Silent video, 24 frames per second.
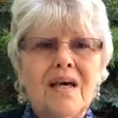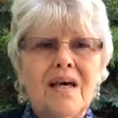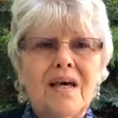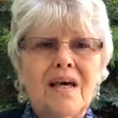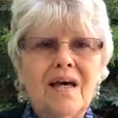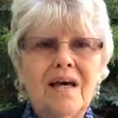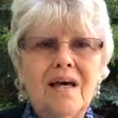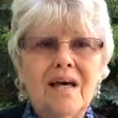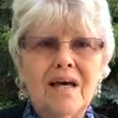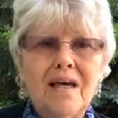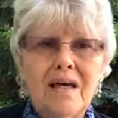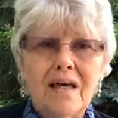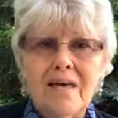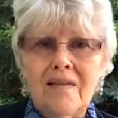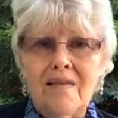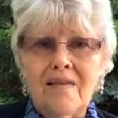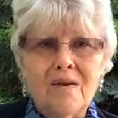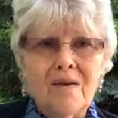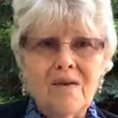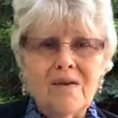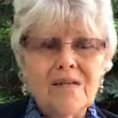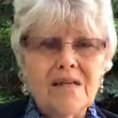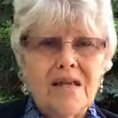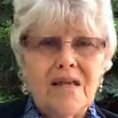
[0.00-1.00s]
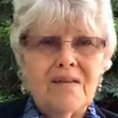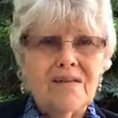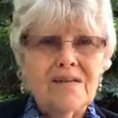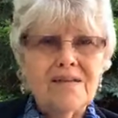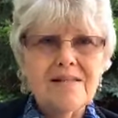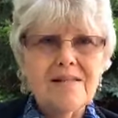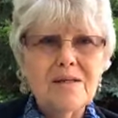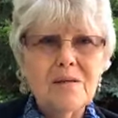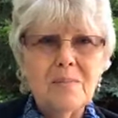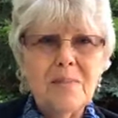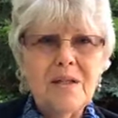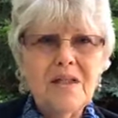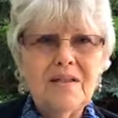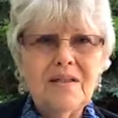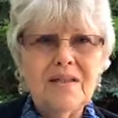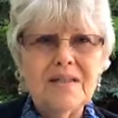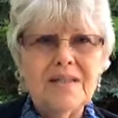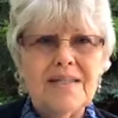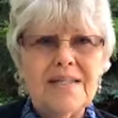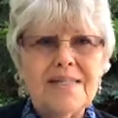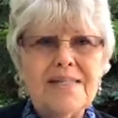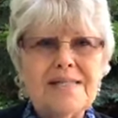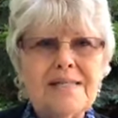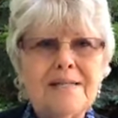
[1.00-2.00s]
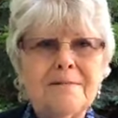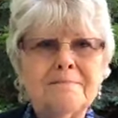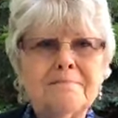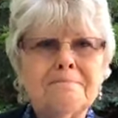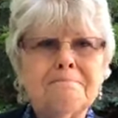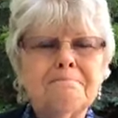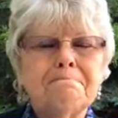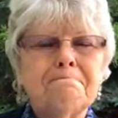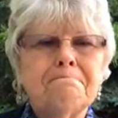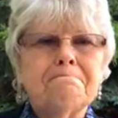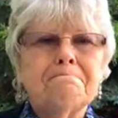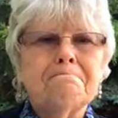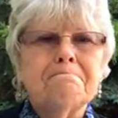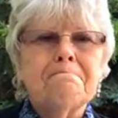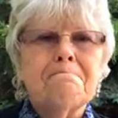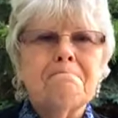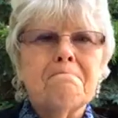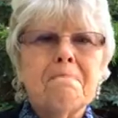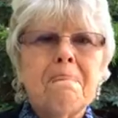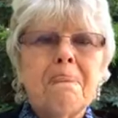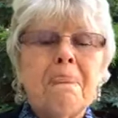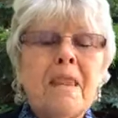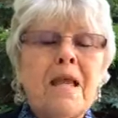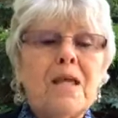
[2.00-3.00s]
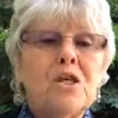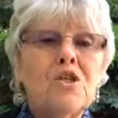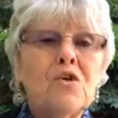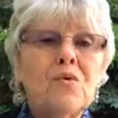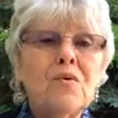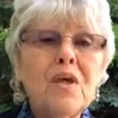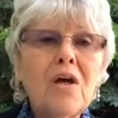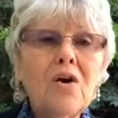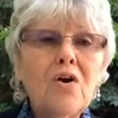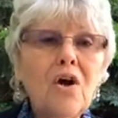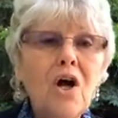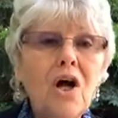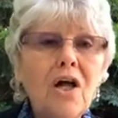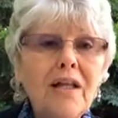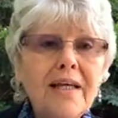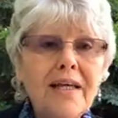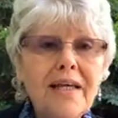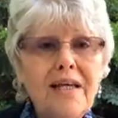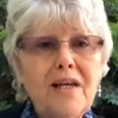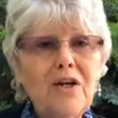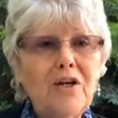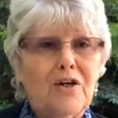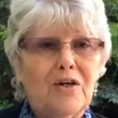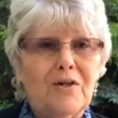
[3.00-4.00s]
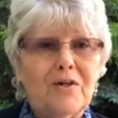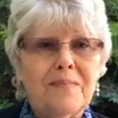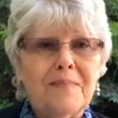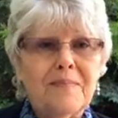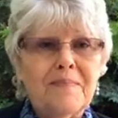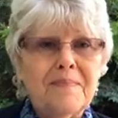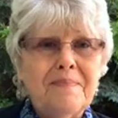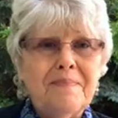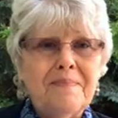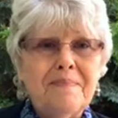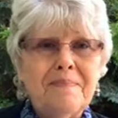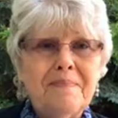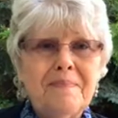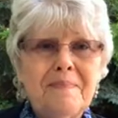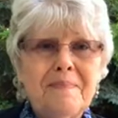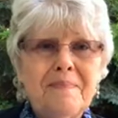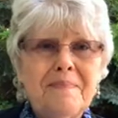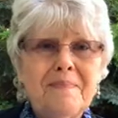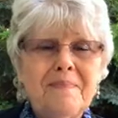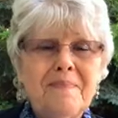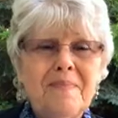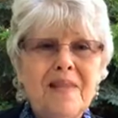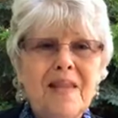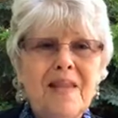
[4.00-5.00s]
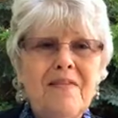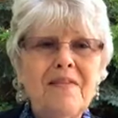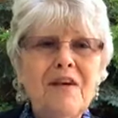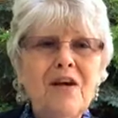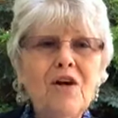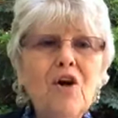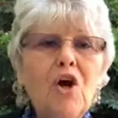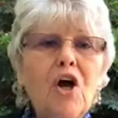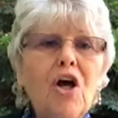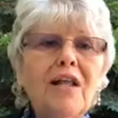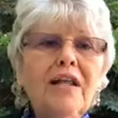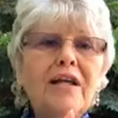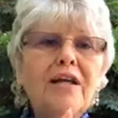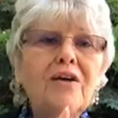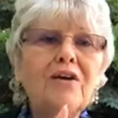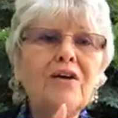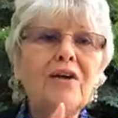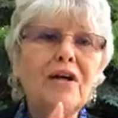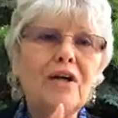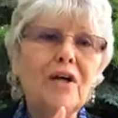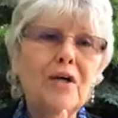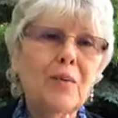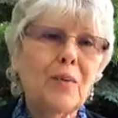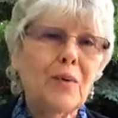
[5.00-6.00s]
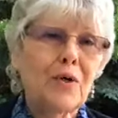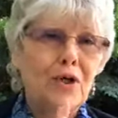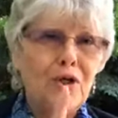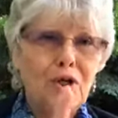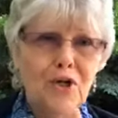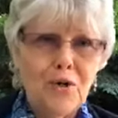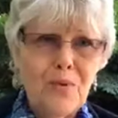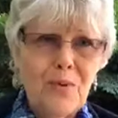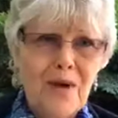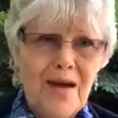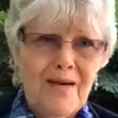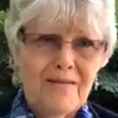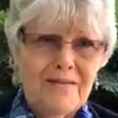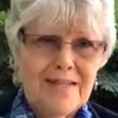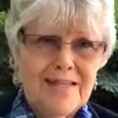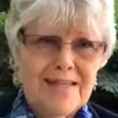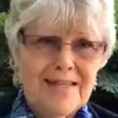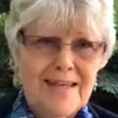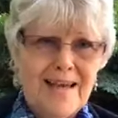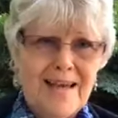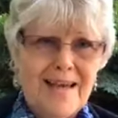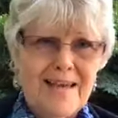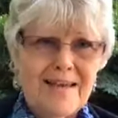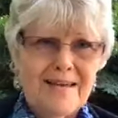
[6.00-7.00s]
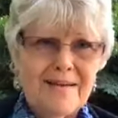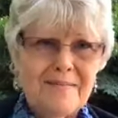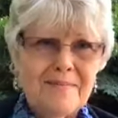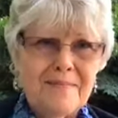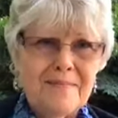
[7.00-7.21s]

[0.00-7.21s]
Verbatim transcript: uh, in their talents and abilities. So they're all here. They're all here to hear what you have to say.